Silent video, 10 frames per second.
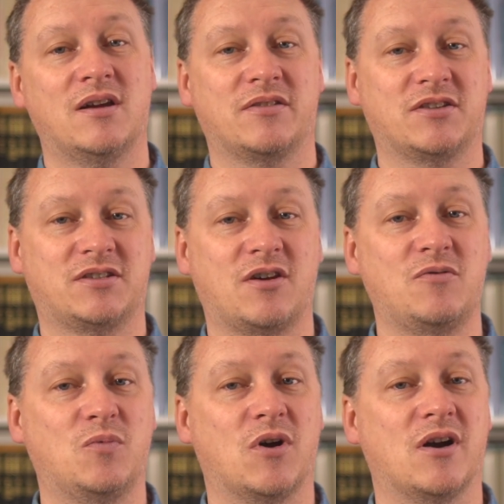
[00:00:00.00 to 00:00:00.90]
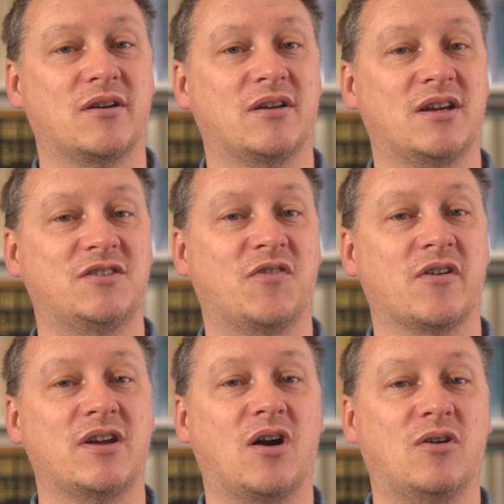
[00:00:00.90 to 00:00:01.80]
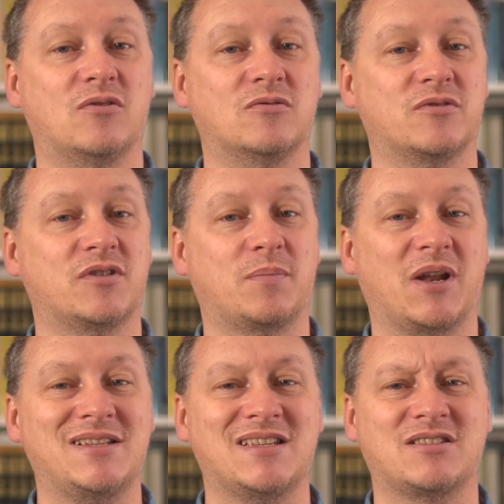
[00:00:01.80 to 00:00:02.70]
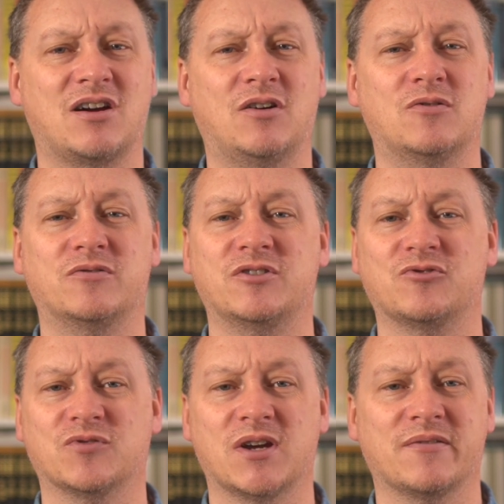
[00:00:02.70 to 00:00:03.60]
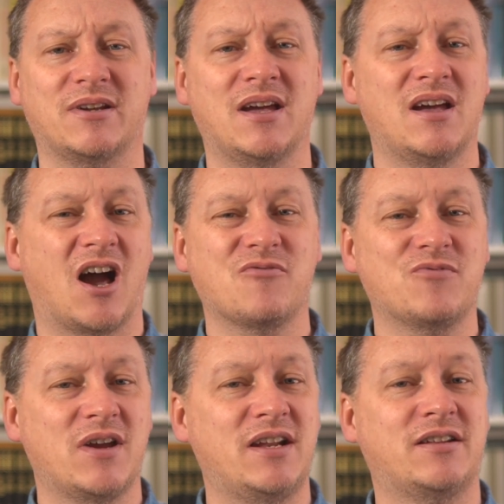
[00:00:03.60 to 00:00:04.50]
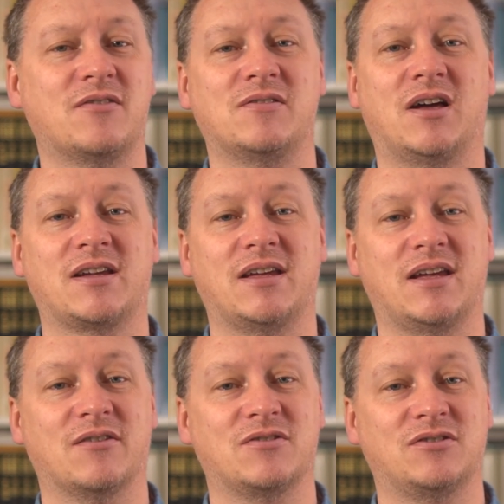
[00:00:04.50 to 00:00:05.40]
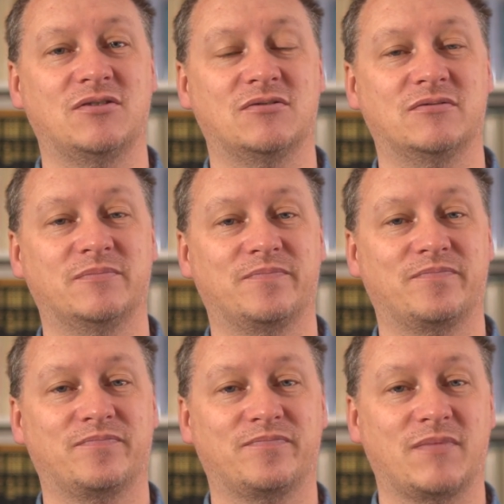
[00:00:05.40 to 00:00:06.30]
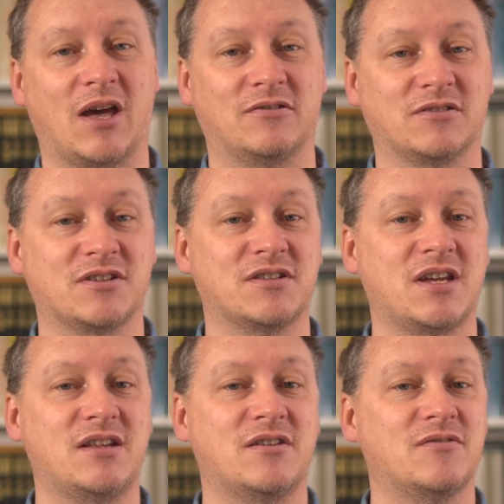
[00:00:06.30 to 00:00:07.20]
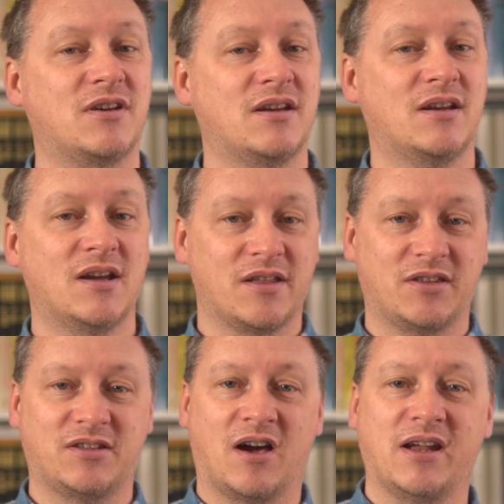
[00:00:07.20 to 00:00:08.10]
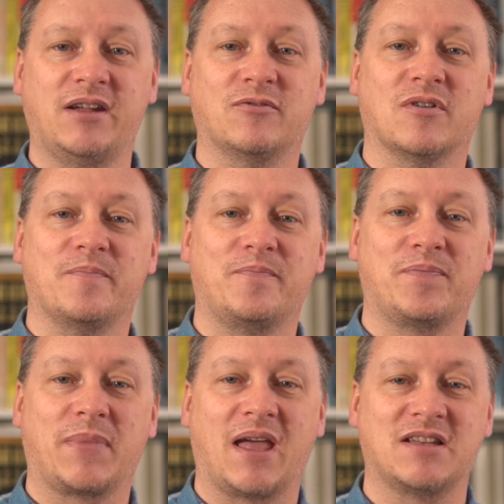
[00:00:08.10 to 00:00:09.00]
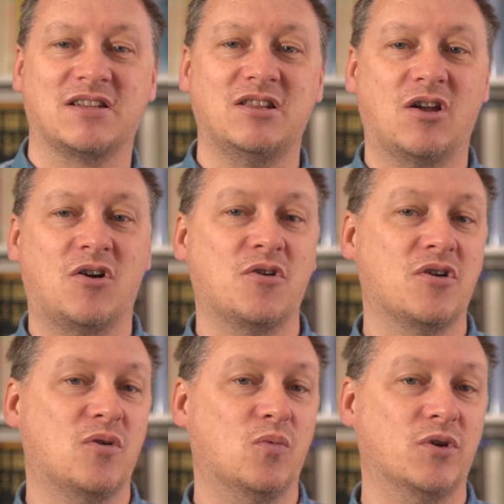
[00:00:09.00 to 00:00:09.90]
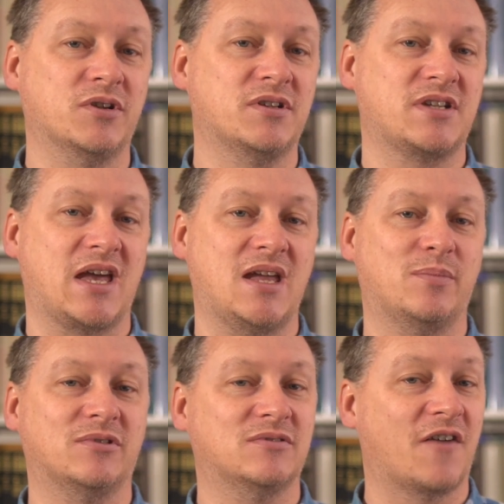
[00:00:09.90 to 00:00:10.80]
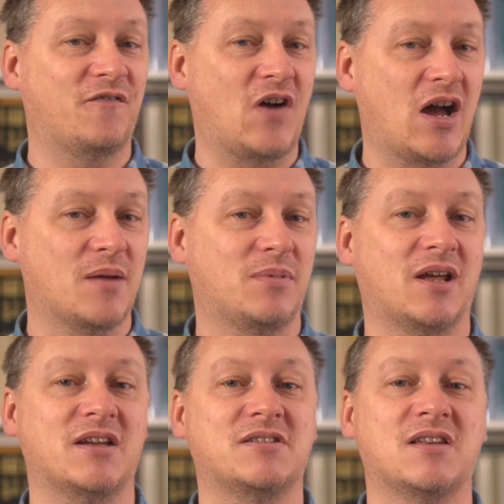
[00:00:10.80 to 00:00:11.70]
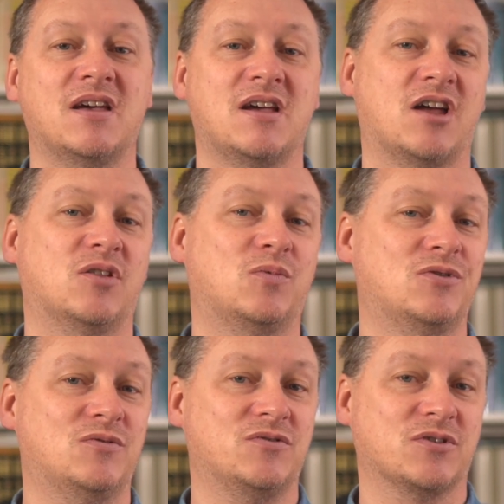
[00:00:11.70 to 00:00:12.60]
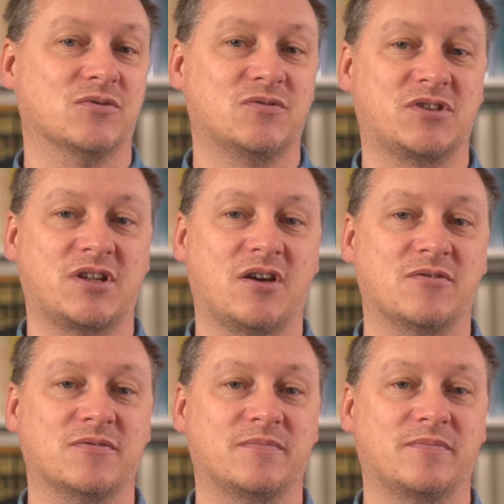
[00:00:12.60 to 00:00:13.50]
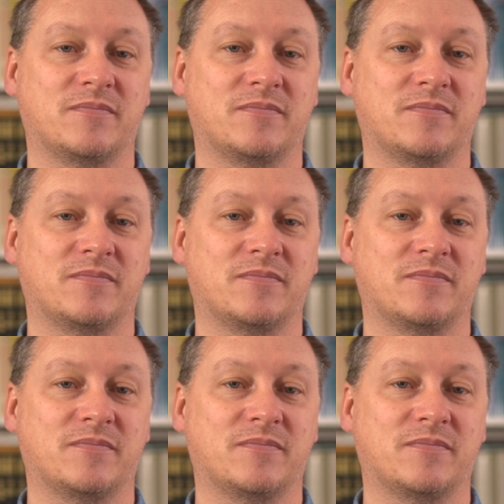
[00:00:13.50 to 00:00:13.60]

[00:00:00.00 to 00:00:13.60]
The stonework is very old, the place is cold and dreary. I really don't like it here at all. Elton continued. The dining room has a long wooden table, a fireplace, and the walls are all stone.